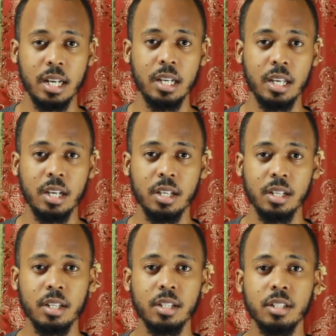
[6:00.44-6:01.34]
technique
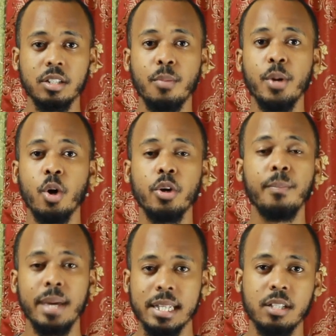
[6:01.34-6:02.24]
to bring out the
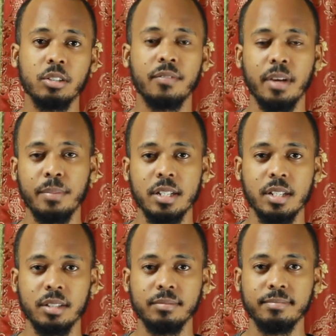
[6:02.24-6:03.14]
best out of a
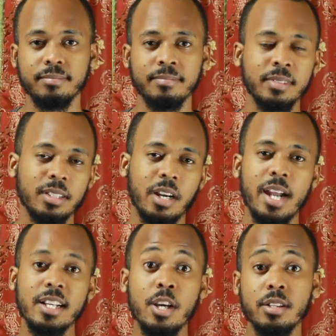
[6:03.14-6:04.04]
picture.
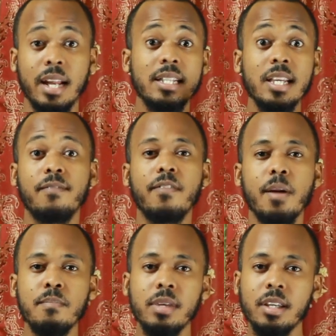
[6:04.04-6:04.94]
Alright, so that's it
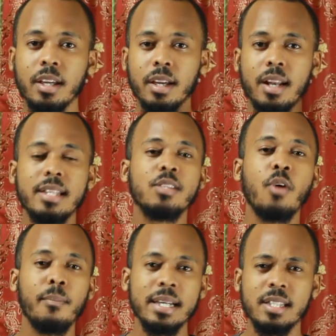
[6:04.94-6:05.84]
from me. Listen to
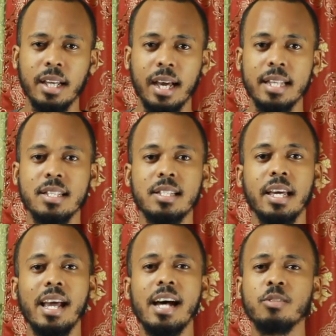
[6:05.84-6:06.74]
what Basillia has to
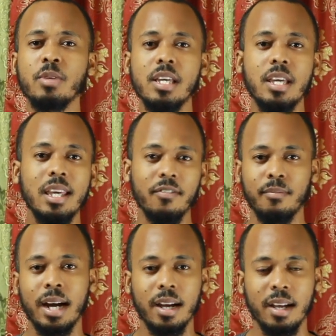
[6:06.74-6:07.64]
say as we give
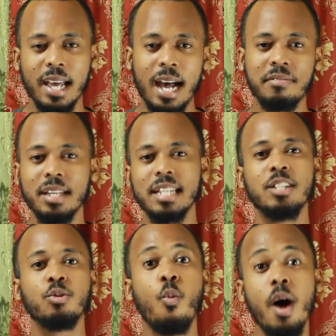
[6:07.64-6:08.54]
back after getting
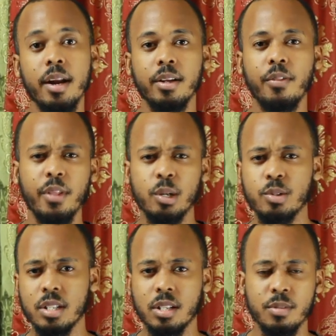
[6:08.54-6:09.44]
to
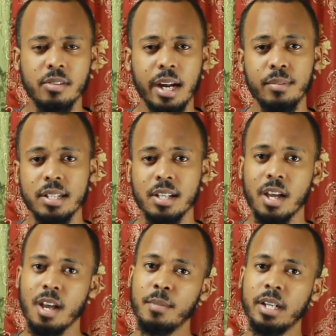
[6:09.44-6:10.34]
1,000 subscribers.
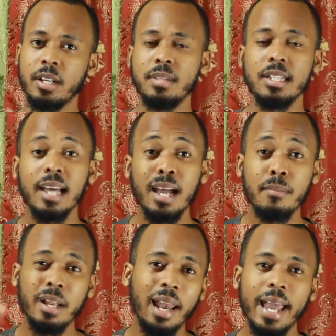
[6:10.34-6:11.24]
But in the meantime,
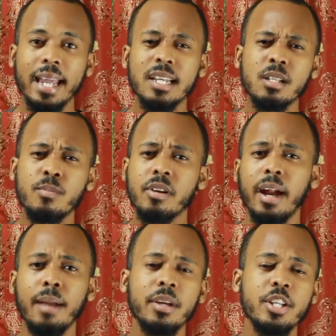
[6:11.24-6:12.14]
like, subscribe,